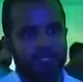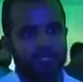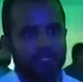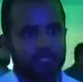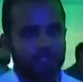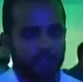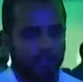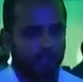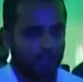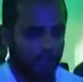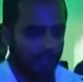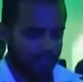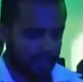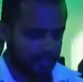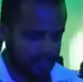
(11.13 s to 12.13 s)
minister you are
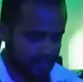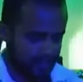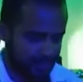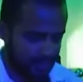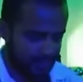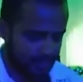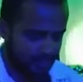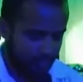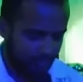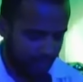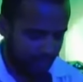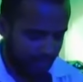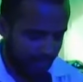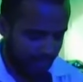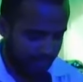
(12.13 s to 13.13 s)
quite interested in
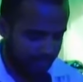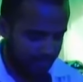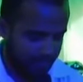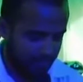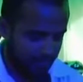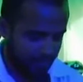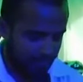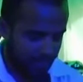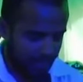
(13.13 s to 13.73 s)
wildlife,